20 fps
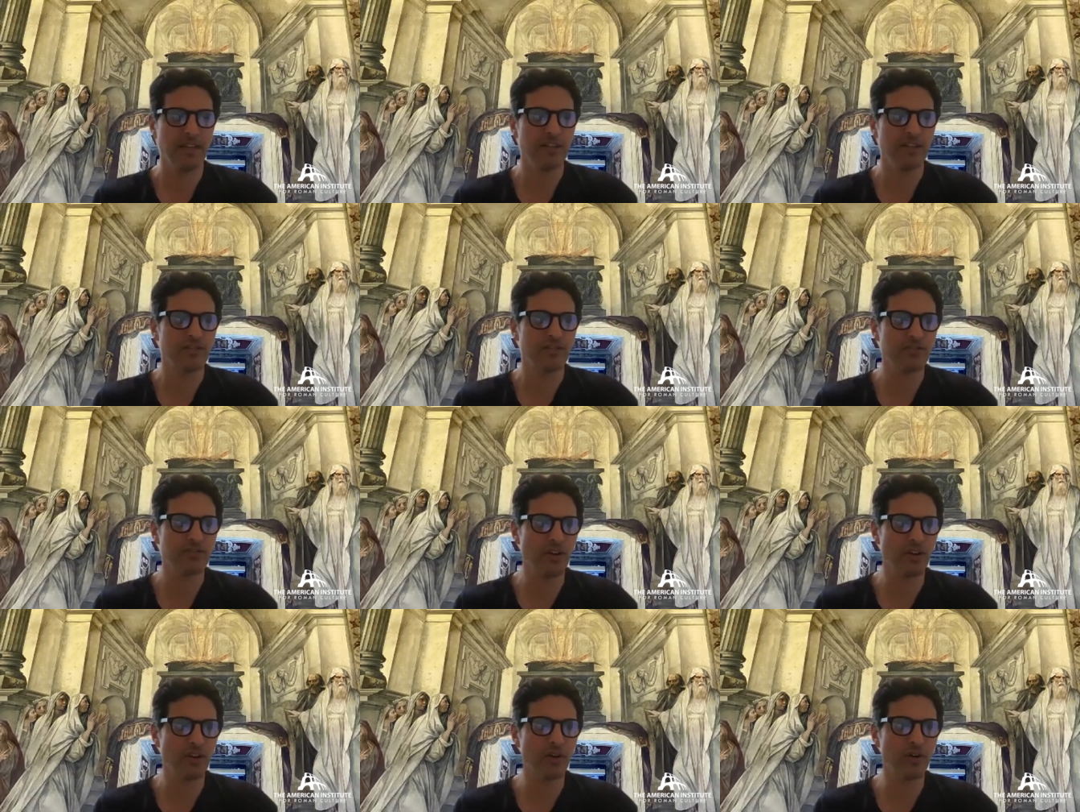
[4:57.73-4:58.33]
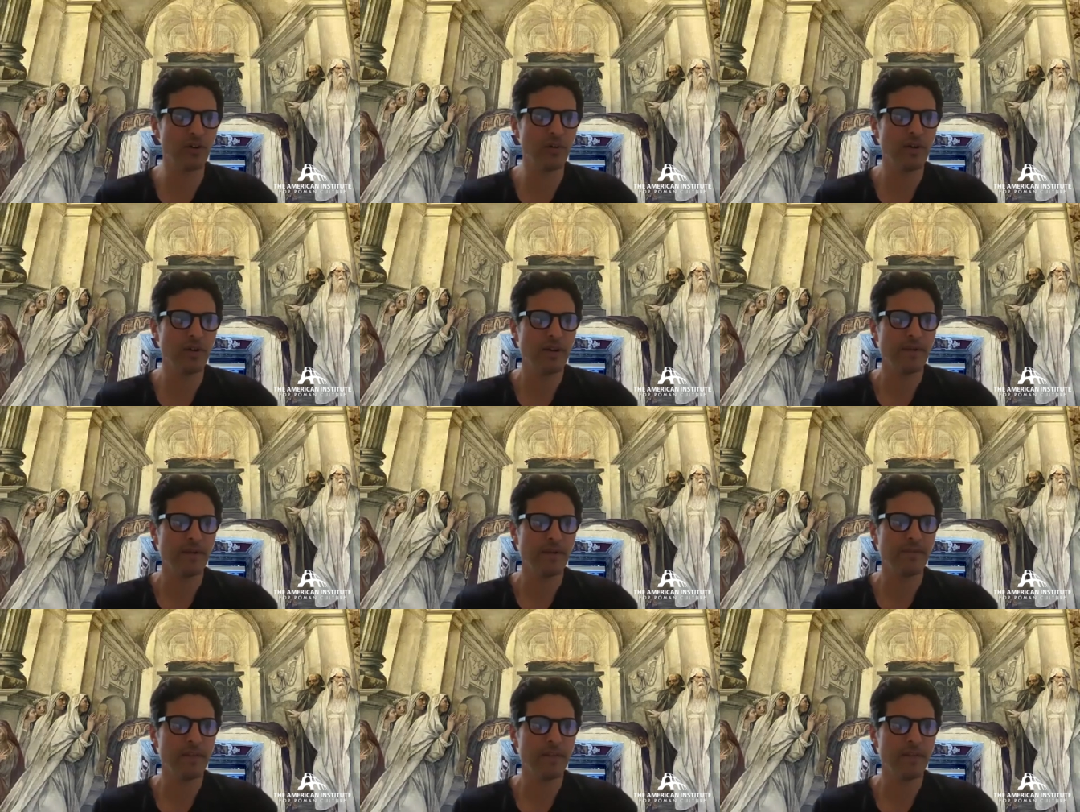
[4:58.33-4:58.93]
So
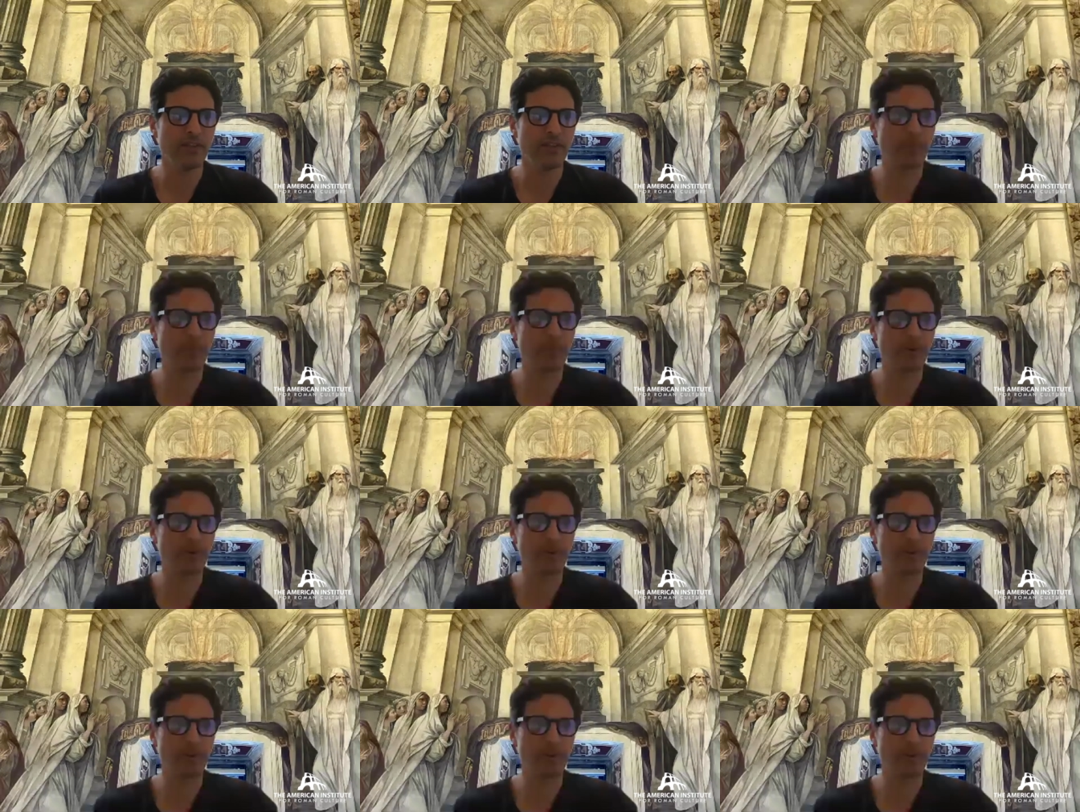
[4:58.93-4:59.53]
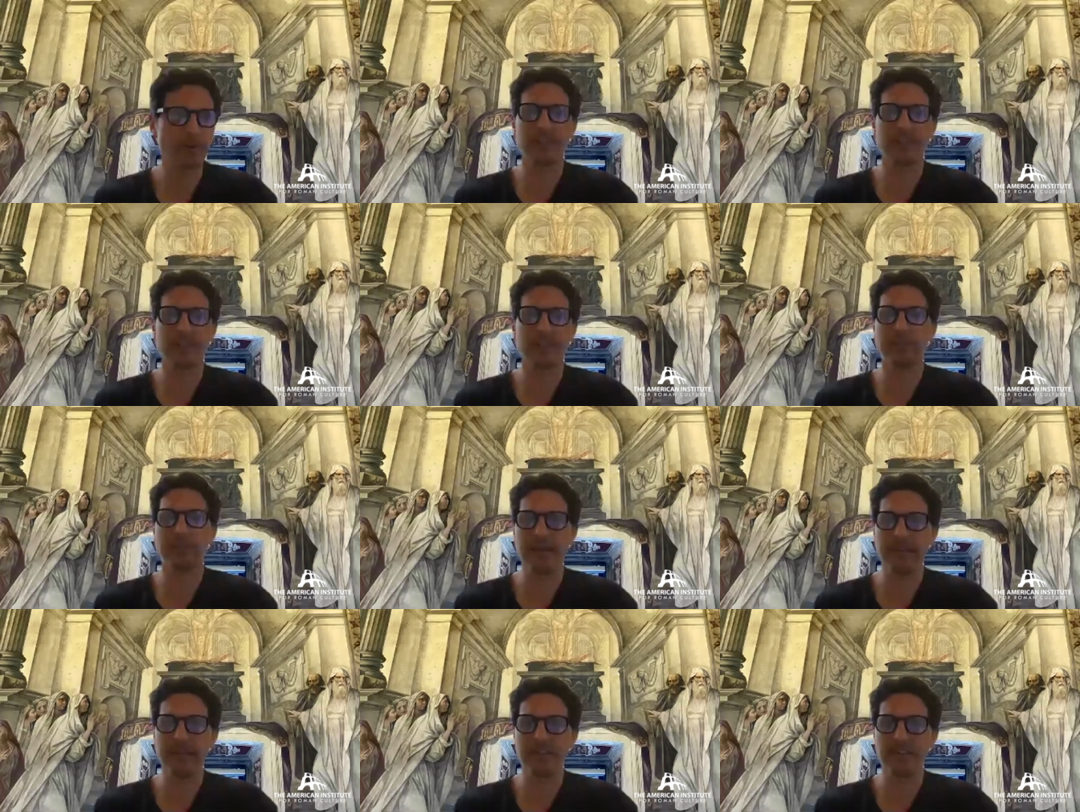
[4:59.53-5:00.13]
this is the person then that
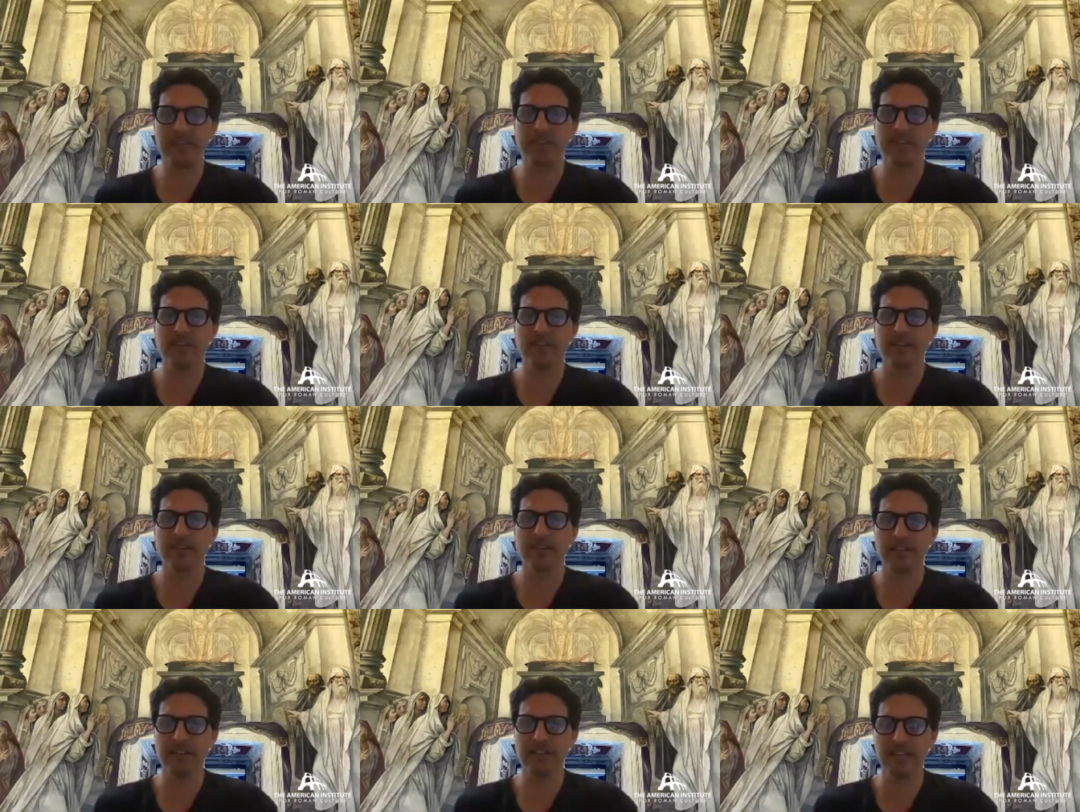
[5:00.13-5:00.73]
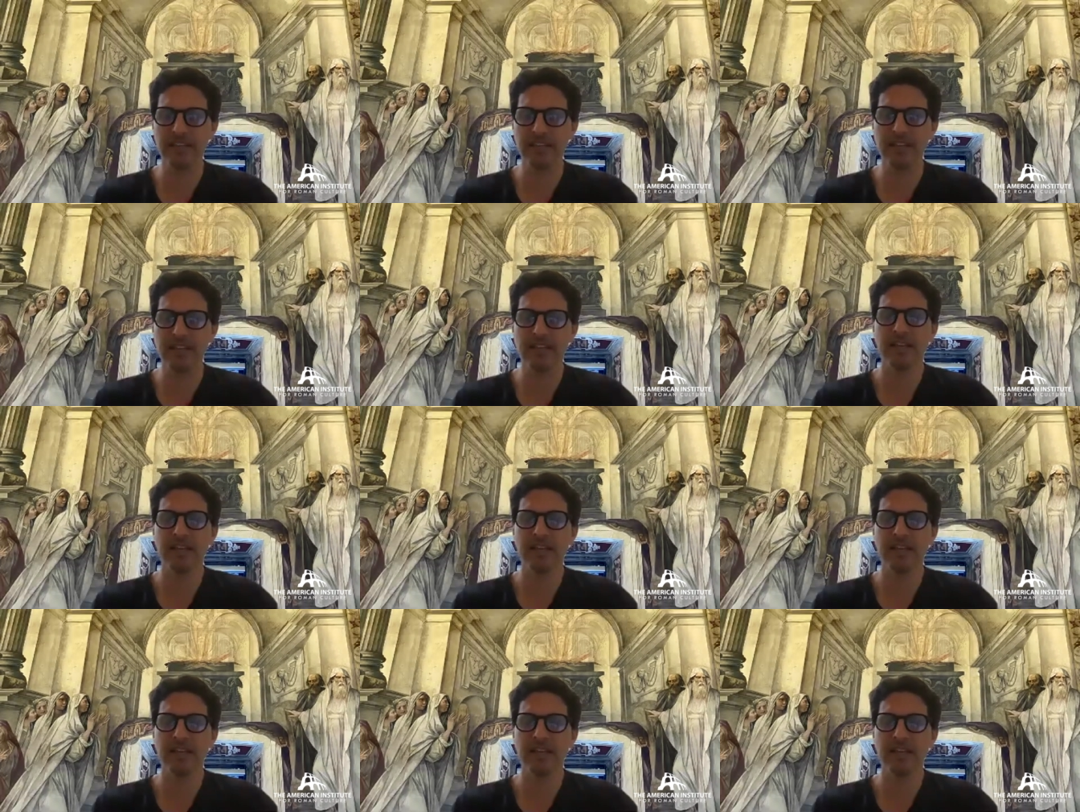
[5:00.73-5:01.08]
makes the